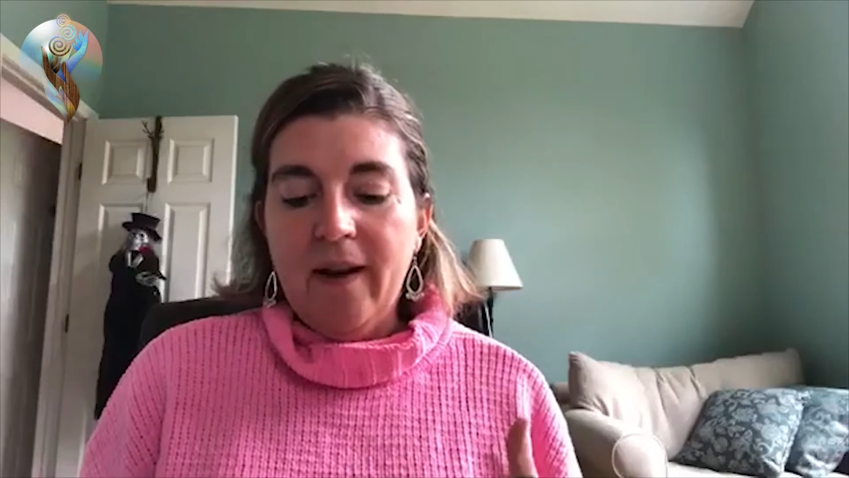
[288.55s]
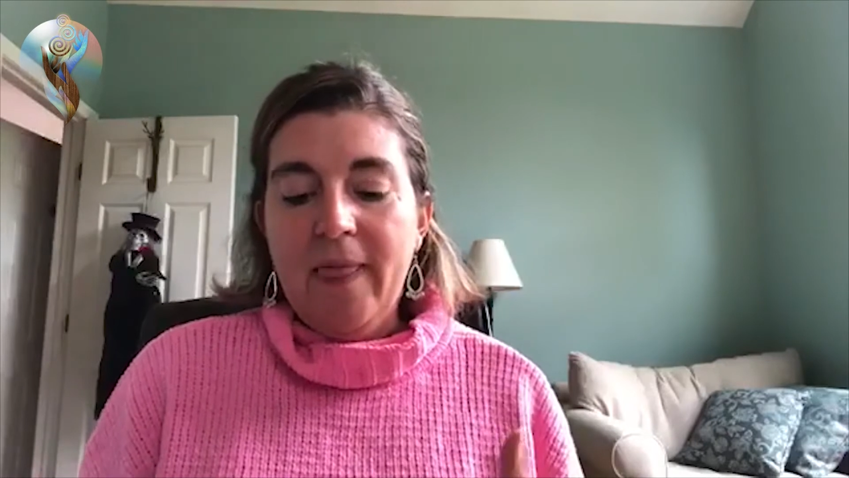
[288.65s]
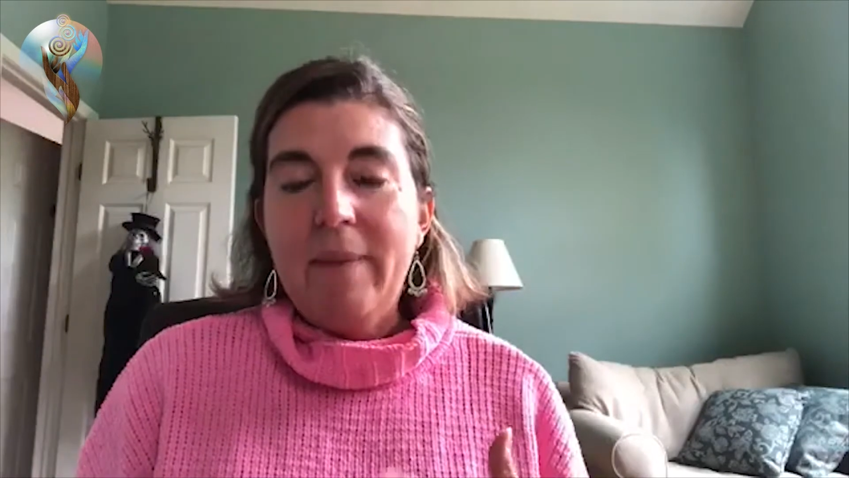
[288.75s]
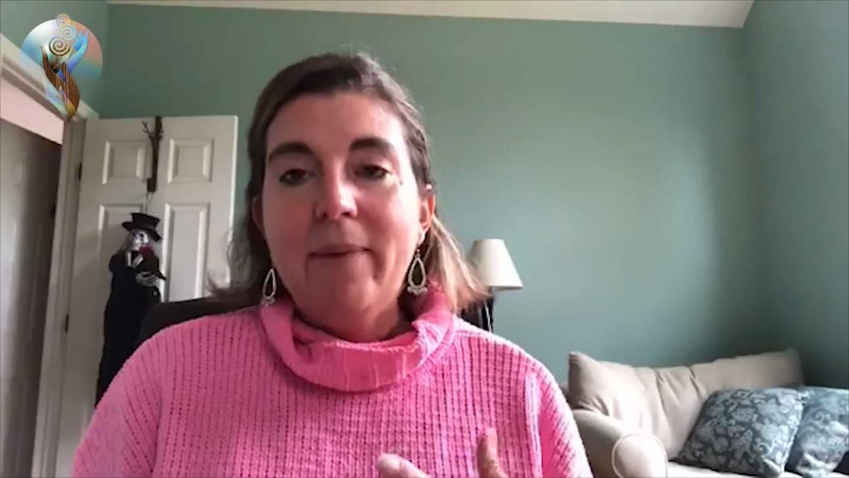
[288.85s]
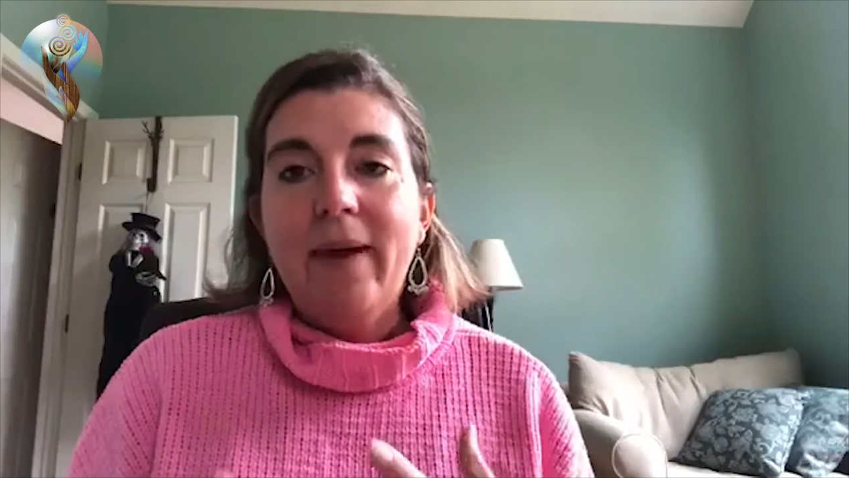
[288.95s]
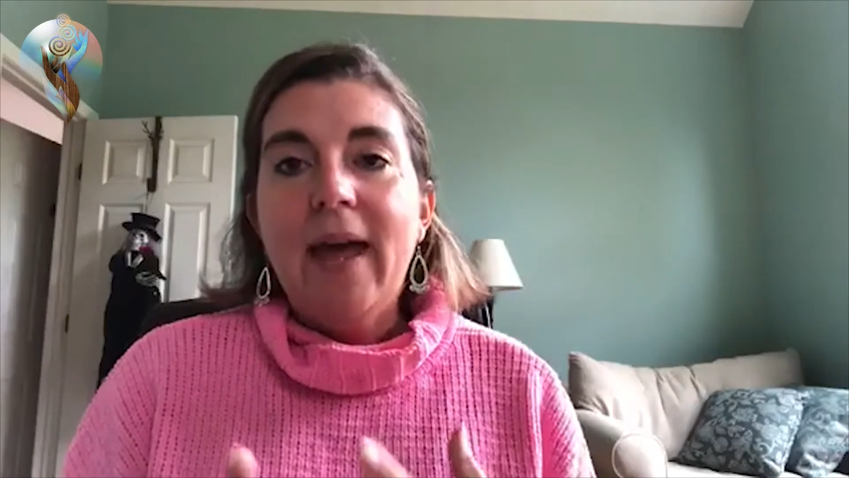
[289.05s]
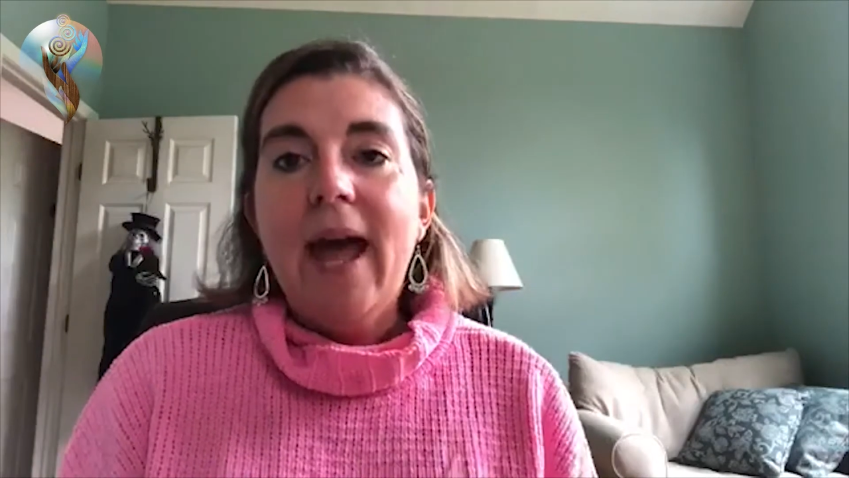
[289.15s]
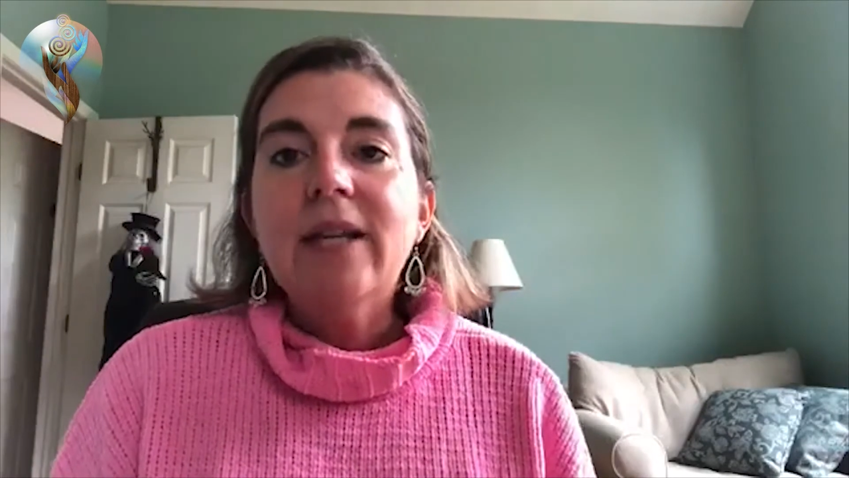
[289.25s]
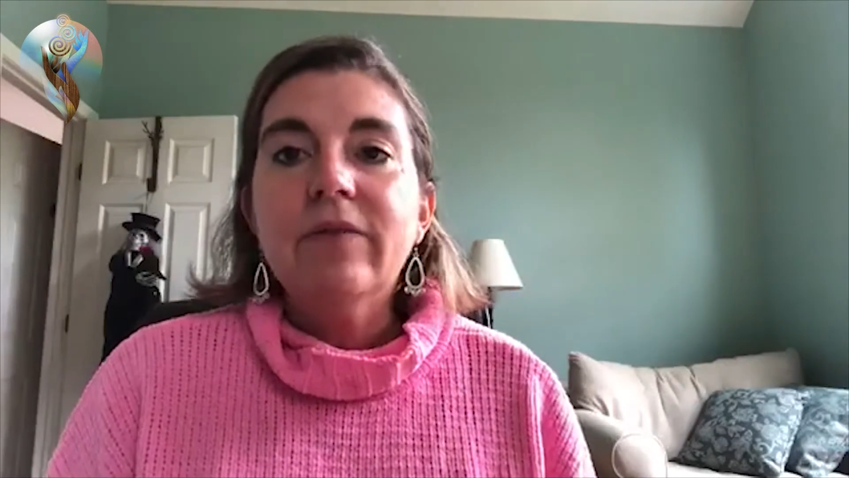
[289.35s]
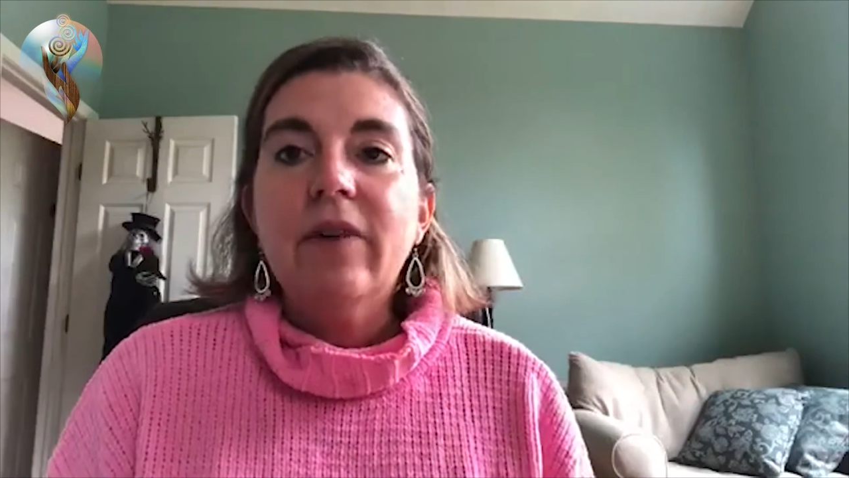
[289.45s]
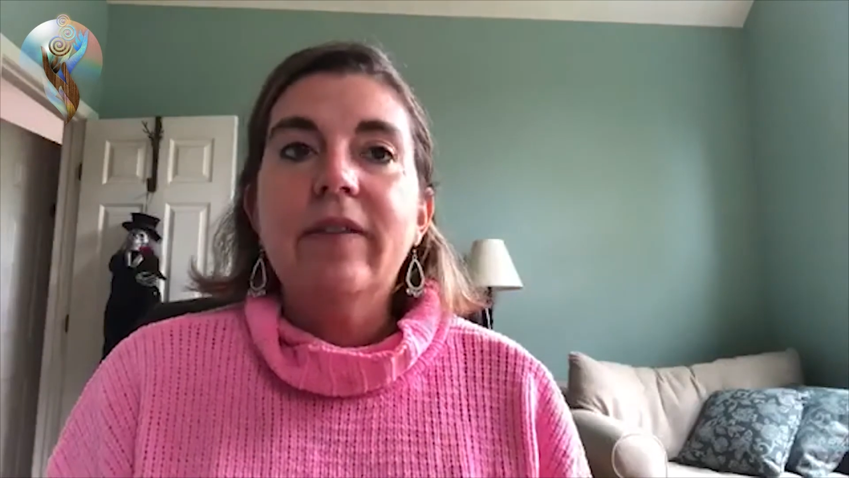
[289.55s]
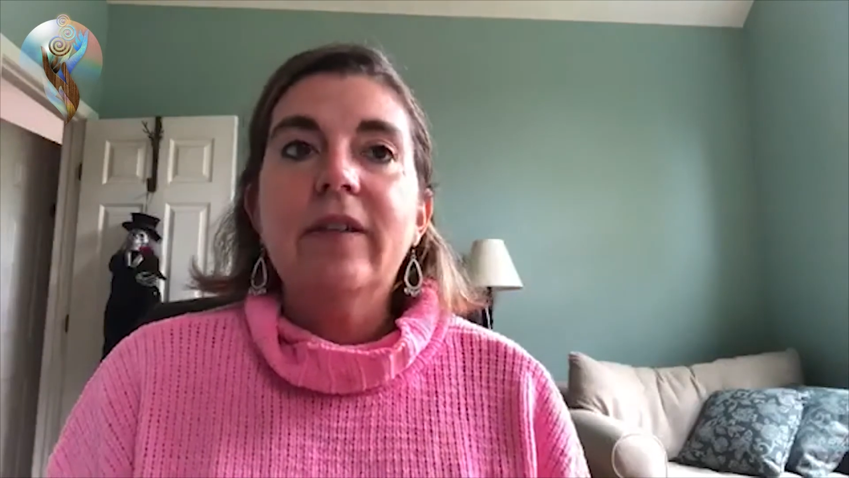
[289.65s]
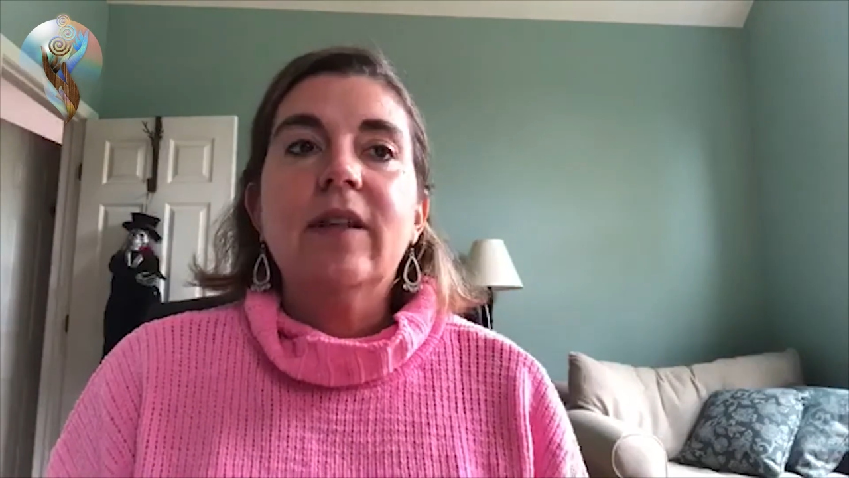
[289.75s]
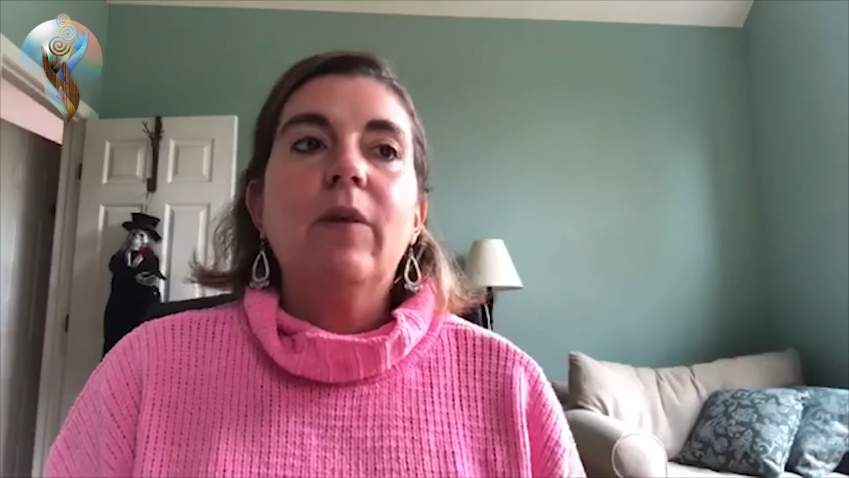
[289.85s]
And then by the end of all this,